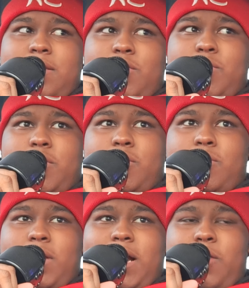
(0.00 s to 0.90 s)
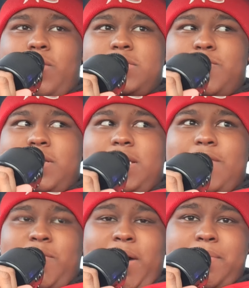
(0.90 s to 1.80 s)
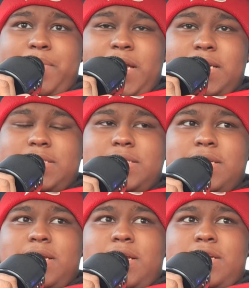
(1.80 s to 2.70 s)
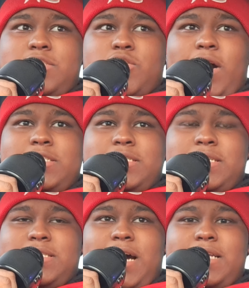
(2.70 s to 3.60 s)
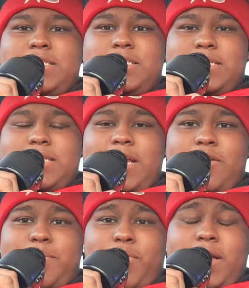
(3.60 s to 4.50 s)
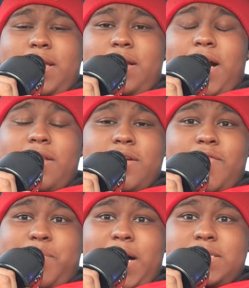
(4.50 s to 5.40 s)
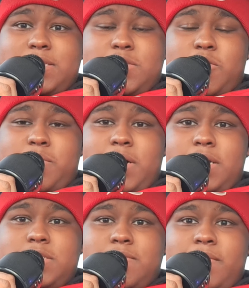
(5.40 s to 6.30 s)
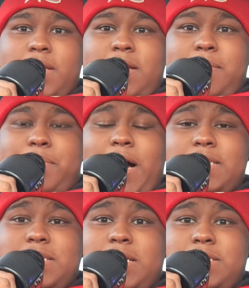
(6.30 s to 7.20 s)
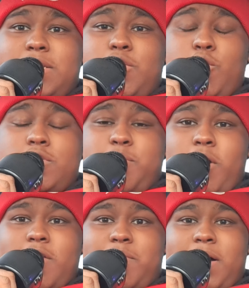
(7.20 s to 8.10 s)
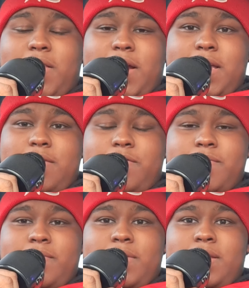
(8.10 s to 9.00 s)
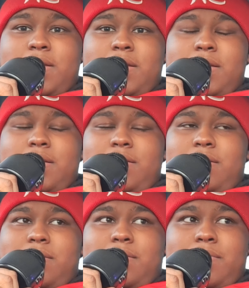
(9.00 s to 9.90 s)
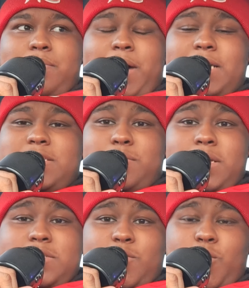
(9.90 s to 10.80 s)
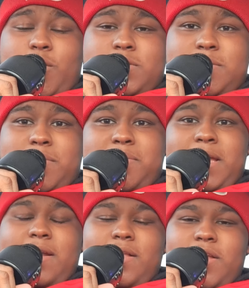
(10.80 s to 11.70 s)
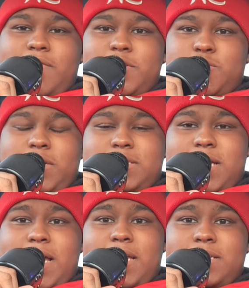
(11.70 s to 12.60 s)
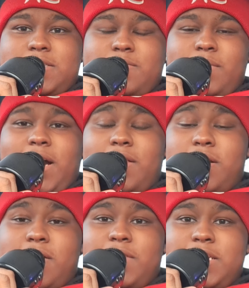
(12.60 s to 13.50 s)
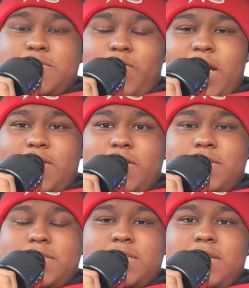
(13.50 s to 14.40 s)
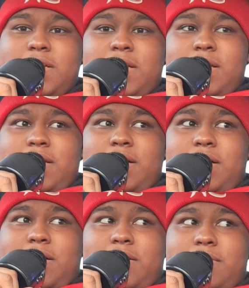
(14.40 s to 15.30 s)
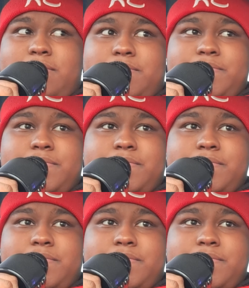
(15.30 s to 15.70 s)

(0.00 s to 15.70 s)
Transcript: you know, like I wasn't really giving my best. So I just decided to just take a break. I love boxing so much. Boxing is a huge part of my life. Boxing means the world to me, man. I love the Sweet Science. I love these fighters. I